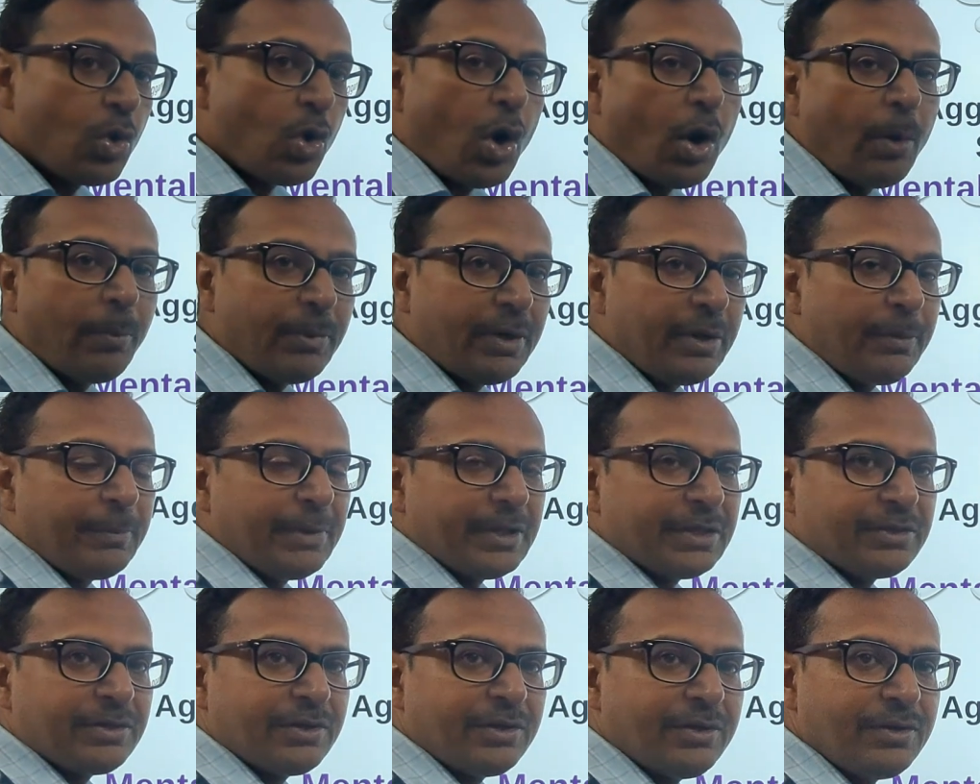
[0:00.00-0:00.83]
common
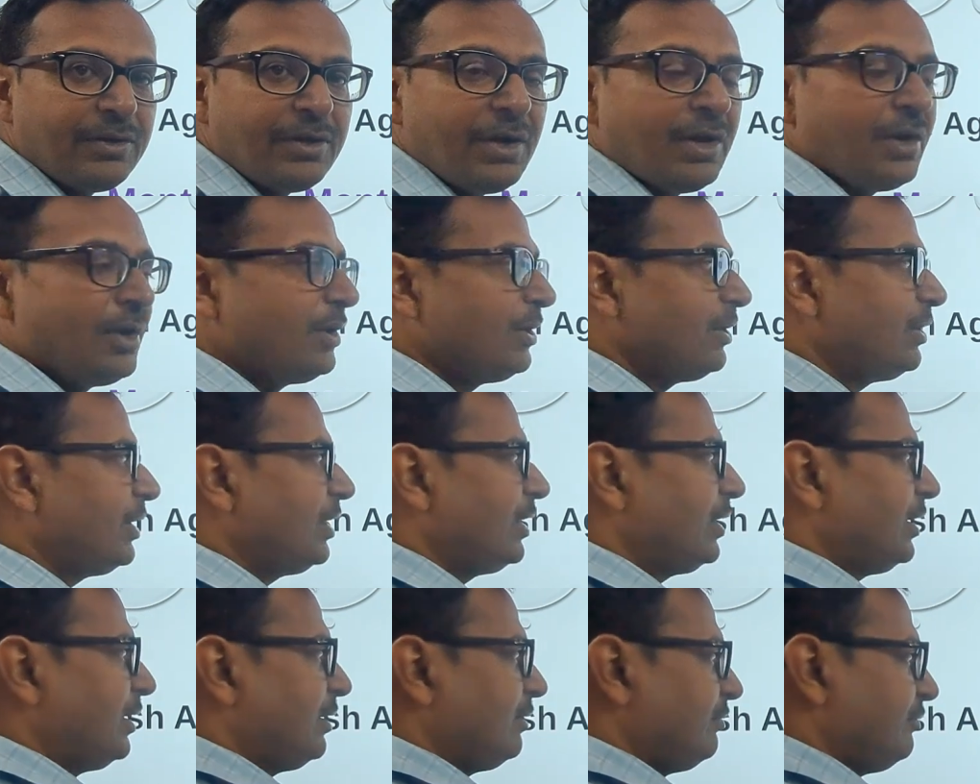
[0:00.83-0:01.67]
method
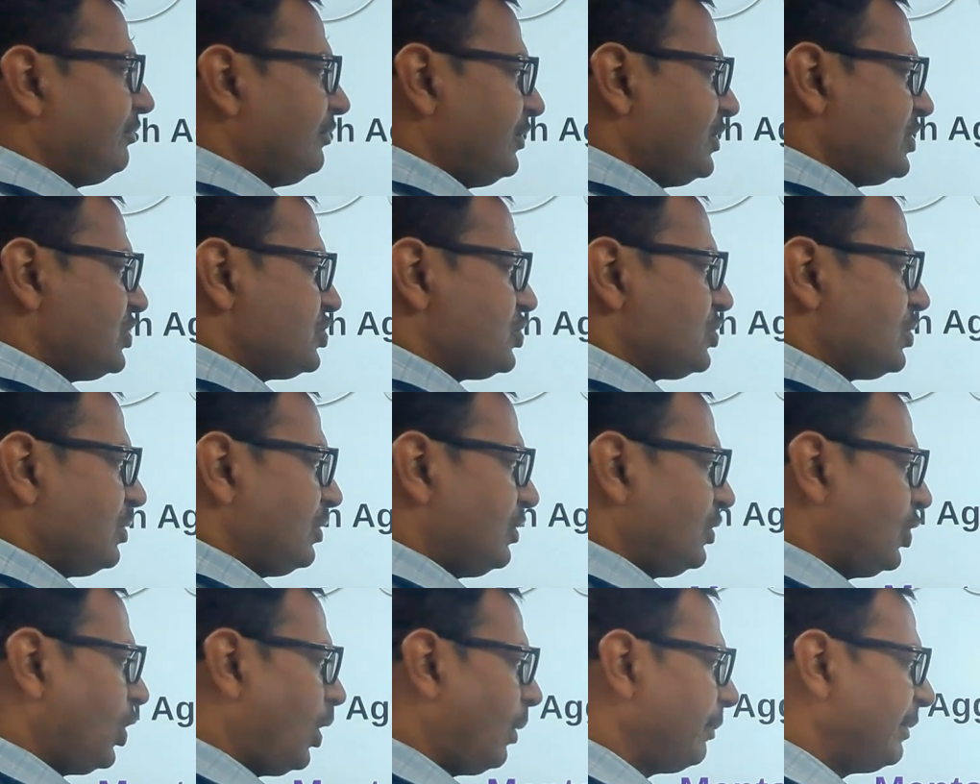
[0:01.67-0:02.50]
which
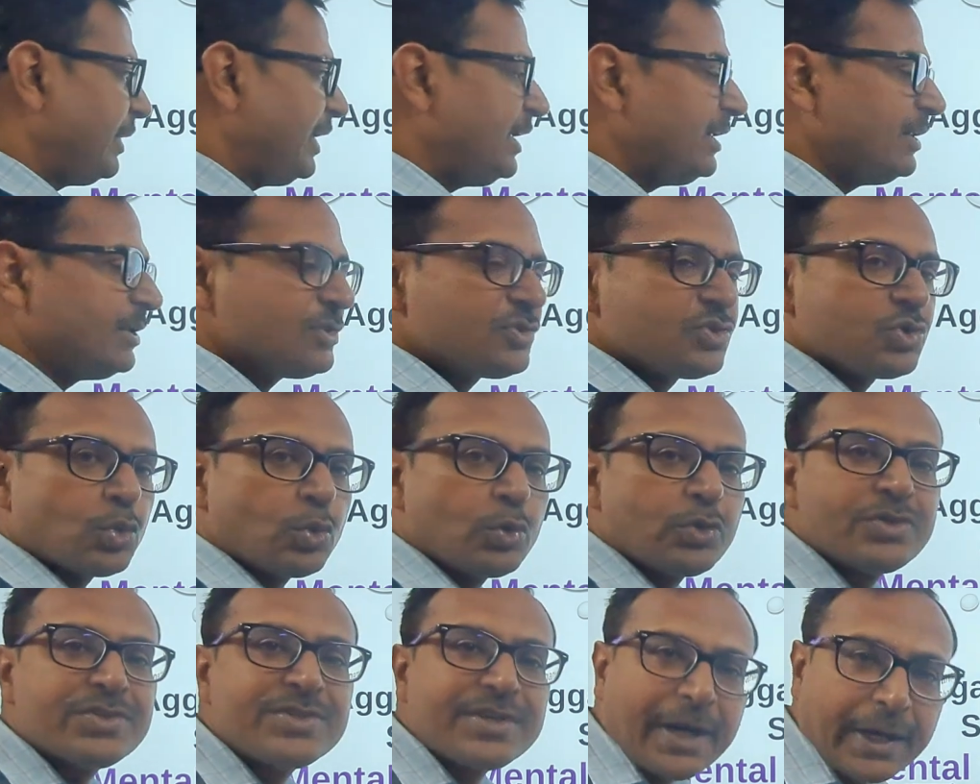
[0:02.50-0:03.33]
normally the
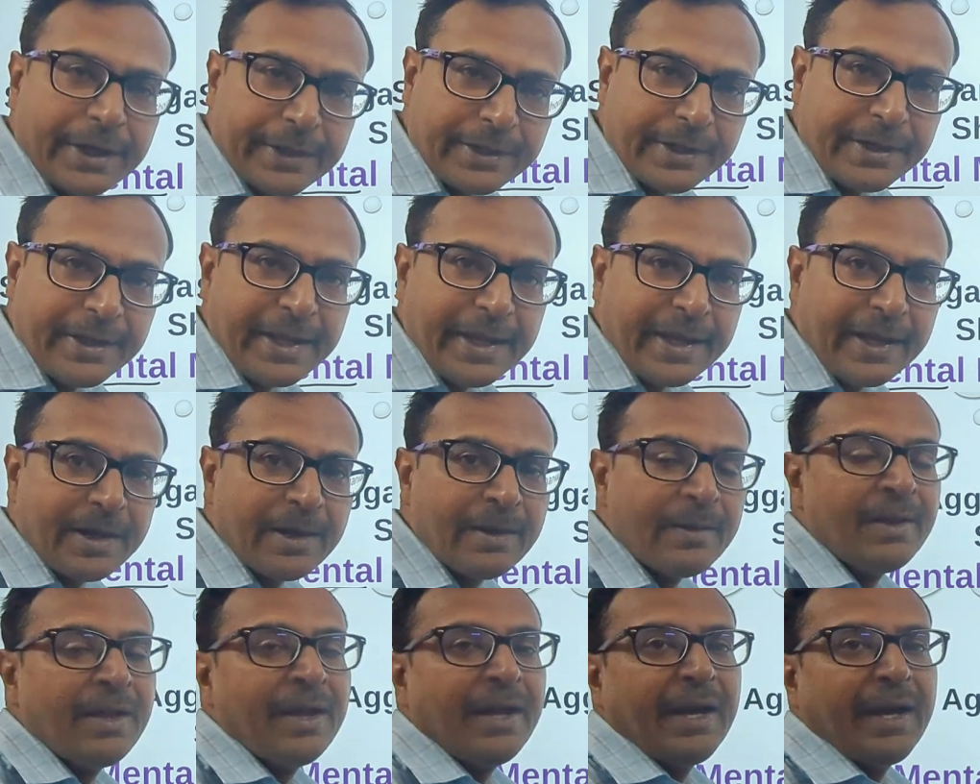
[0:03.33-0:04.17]
students undertake.
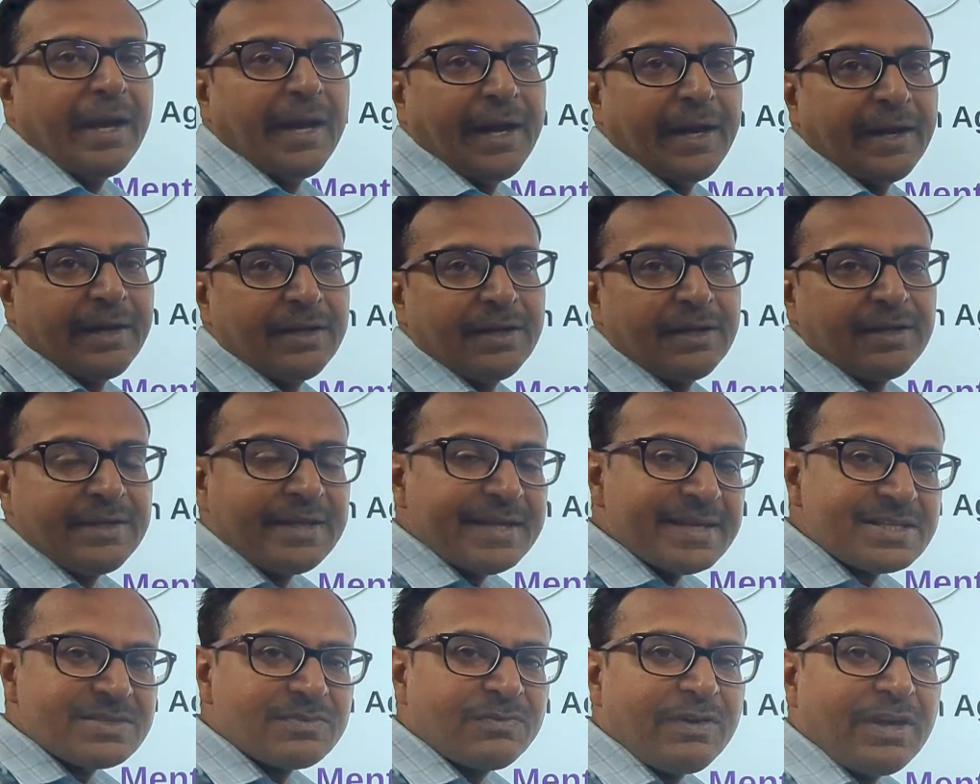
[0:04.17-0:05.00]
And
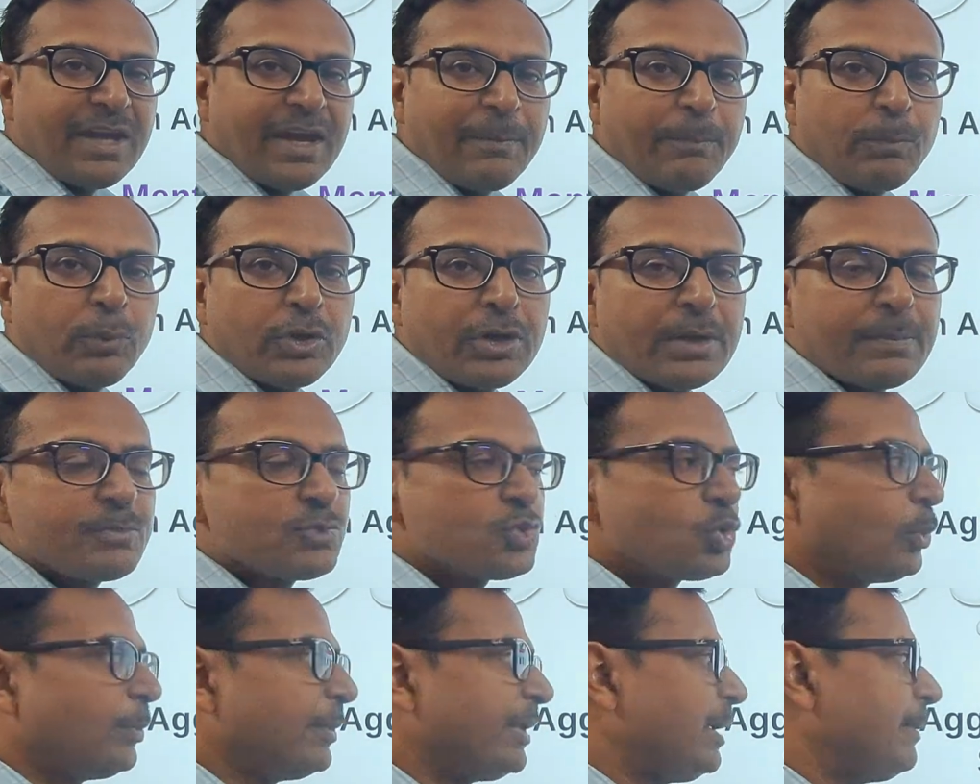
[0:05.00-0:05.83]
yes, we have put up
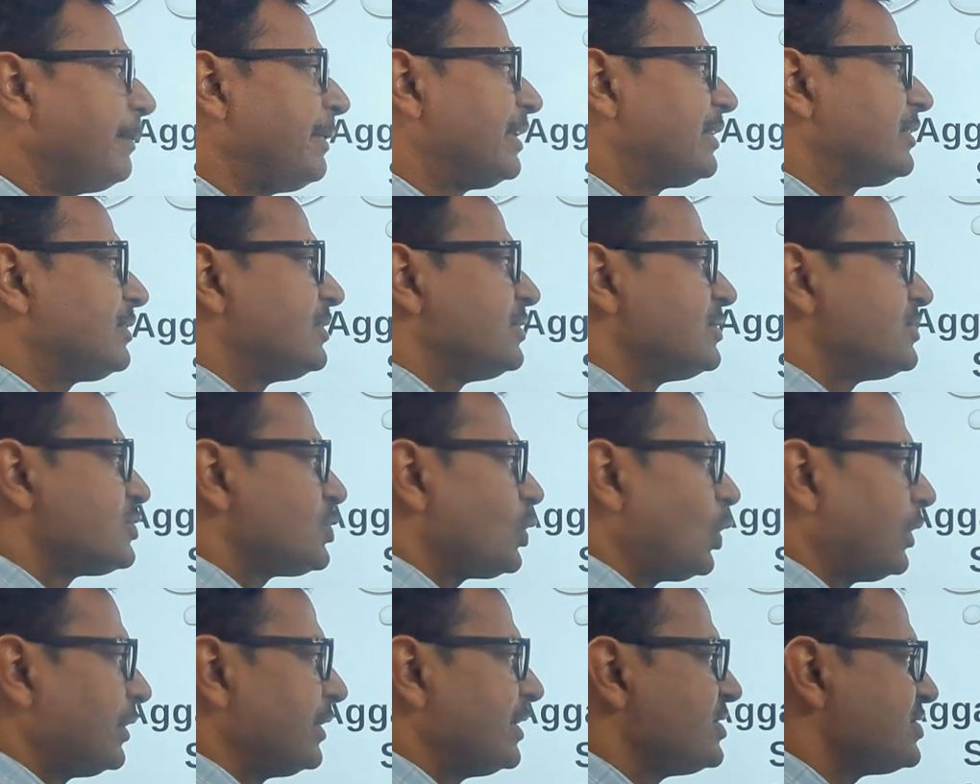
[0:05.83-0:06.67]
so many methods
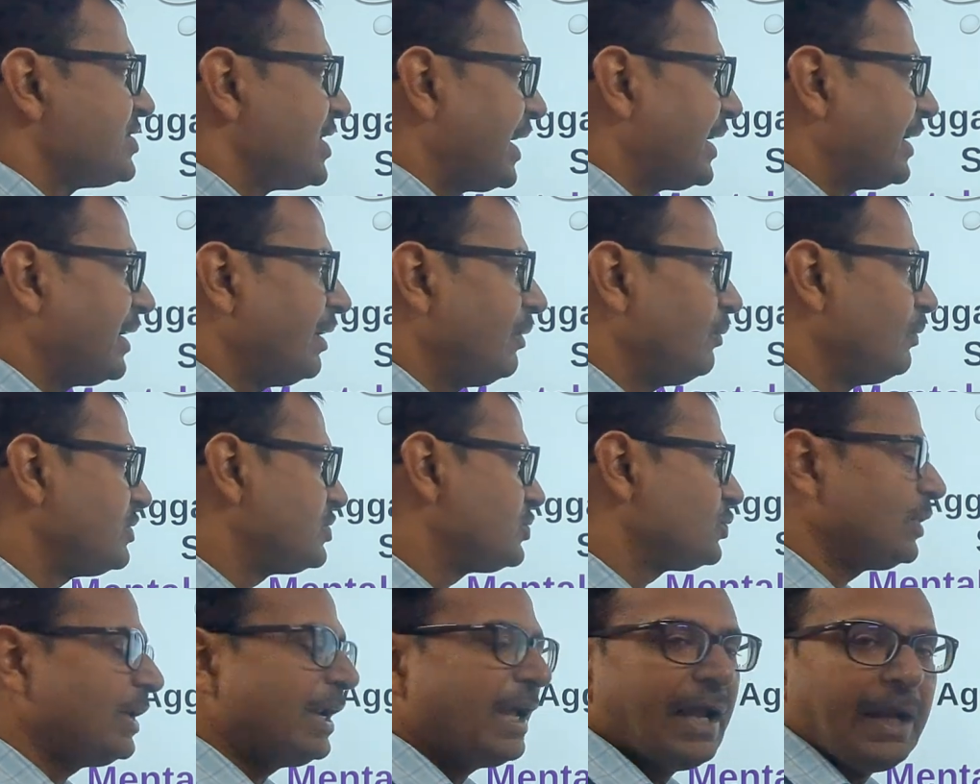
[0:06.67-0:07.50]
on the channel
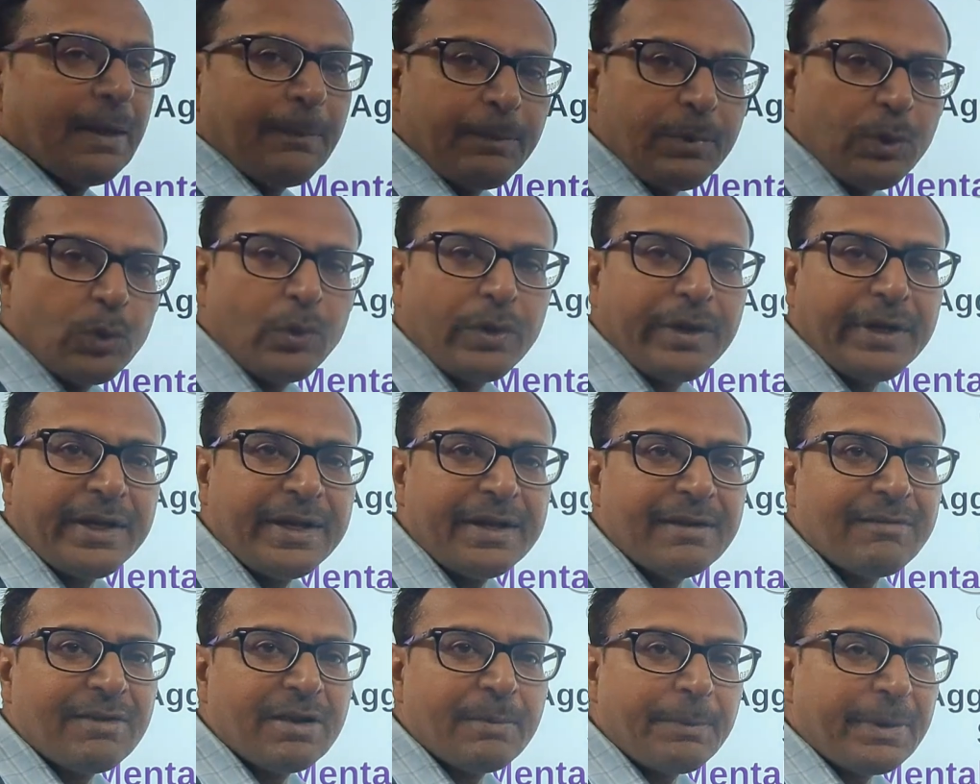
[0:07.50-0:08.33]
which will help you in
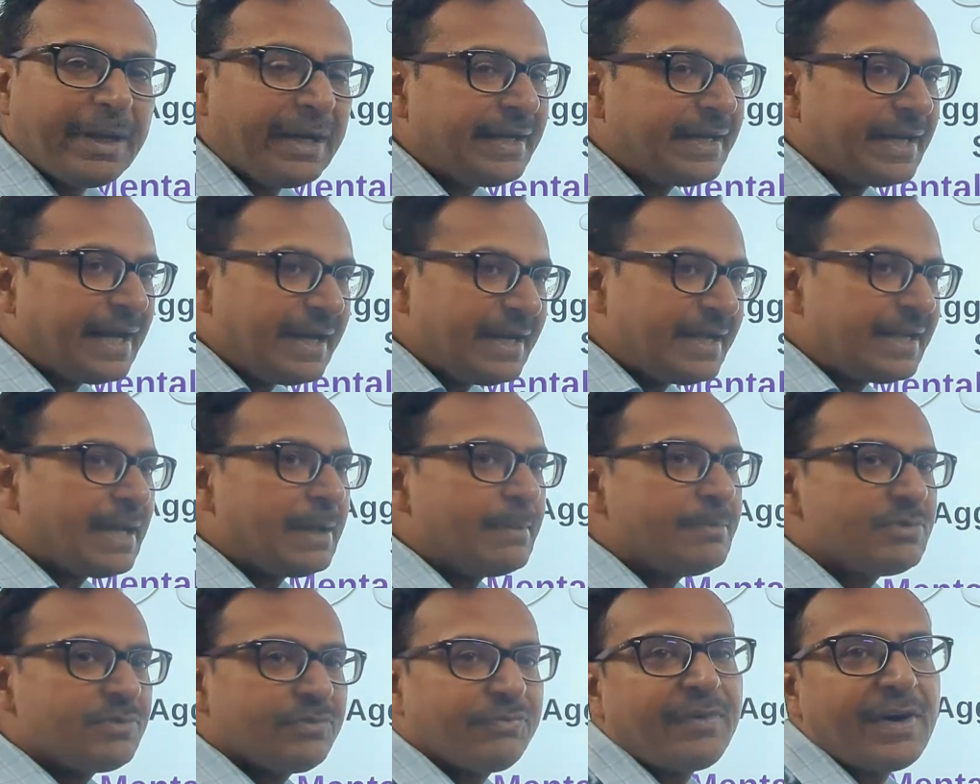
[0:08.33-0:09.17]
developing 10
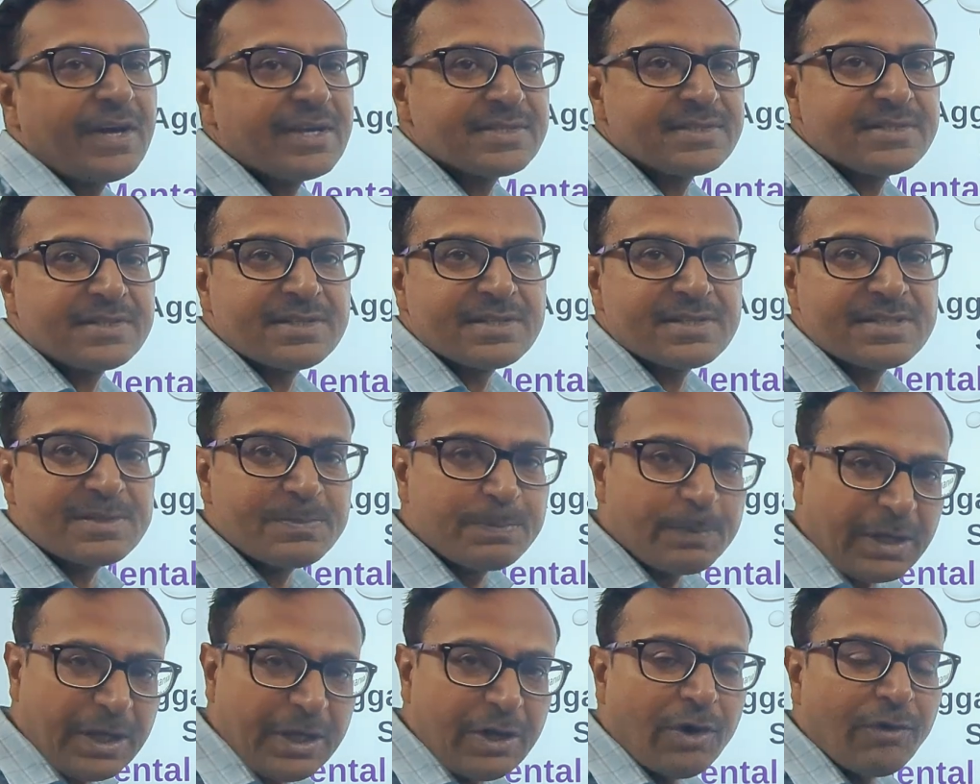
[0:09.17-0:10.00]
times faster
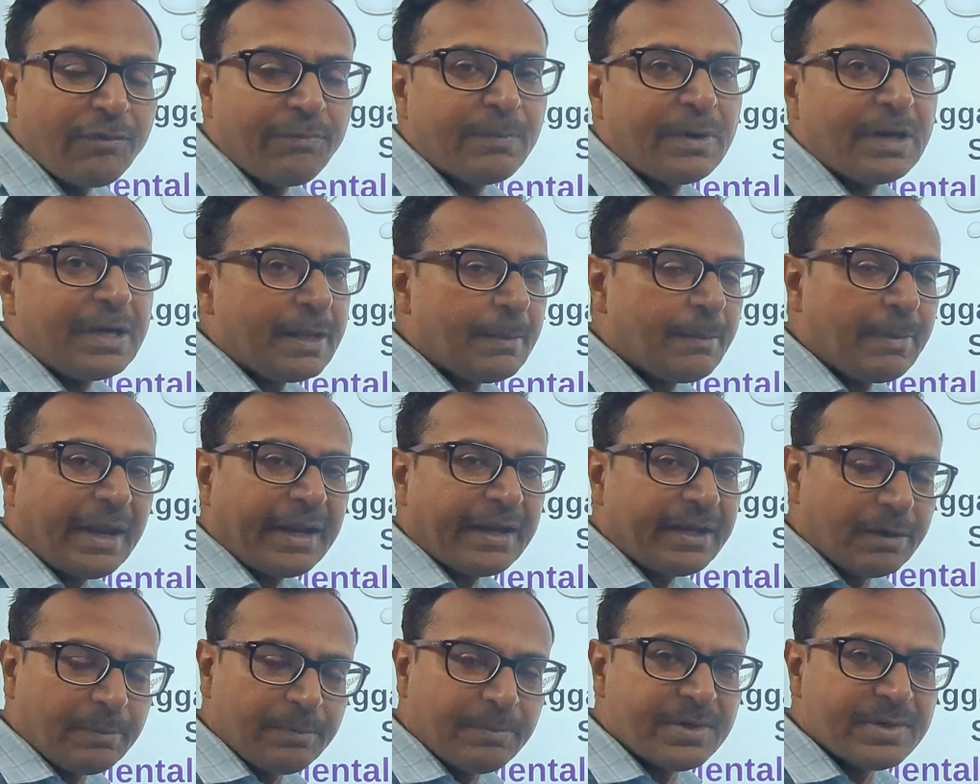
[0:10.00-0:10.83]
speed of
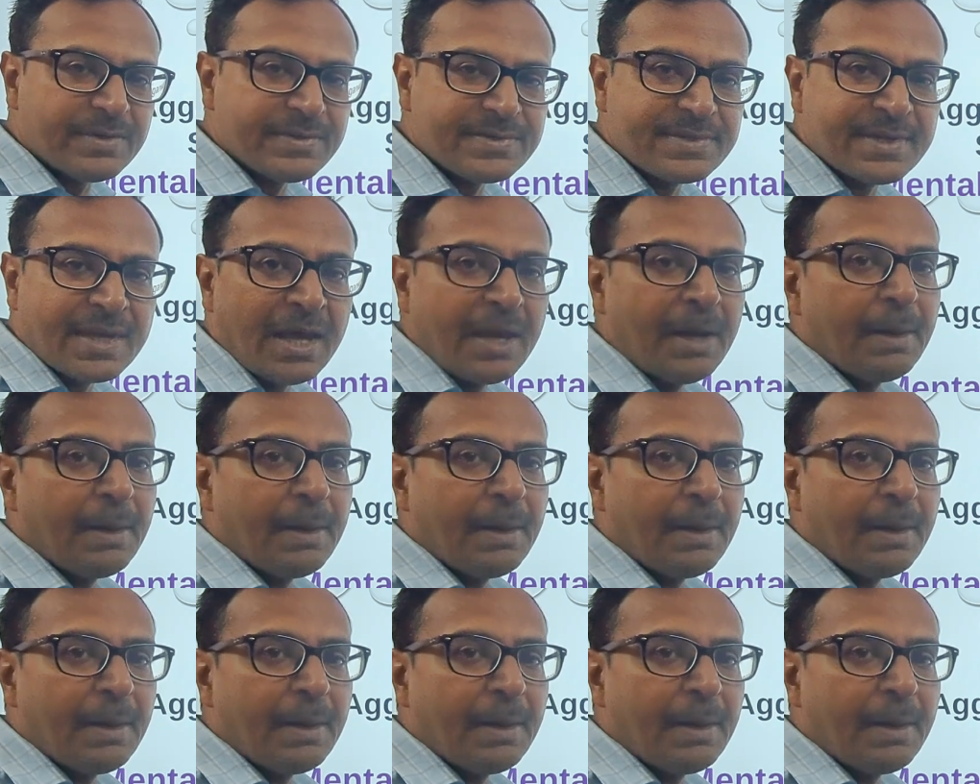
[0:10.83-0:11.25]
multiplying numbers.